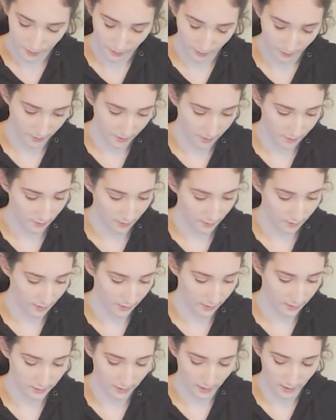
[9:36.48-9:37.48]
So I'm gonna do that on the
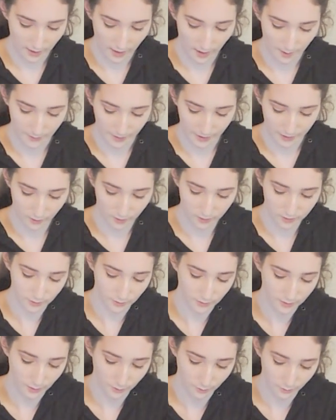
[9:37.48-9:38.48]
other side. I'm like not
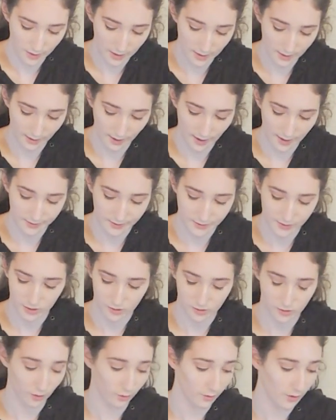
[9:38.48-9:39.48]
doing no wing, I
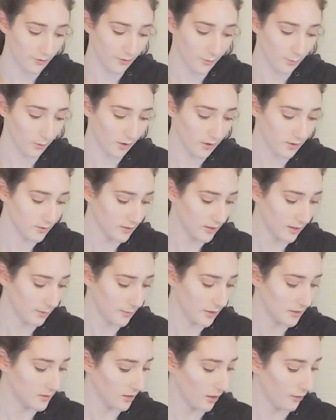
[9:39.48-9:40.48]
just don't even want to scare
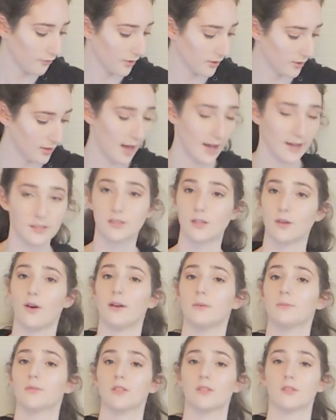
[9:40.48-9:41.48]
myself like that, so
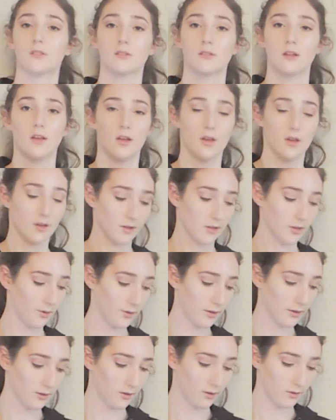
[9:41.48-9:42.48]
I'm just
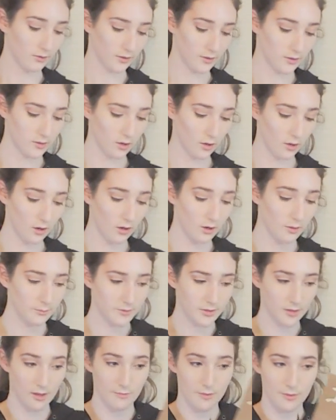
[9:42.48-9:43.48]
going along the top
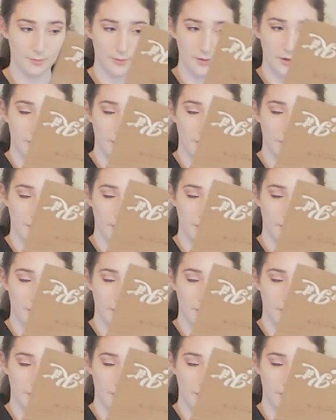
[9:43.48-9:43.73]
to let people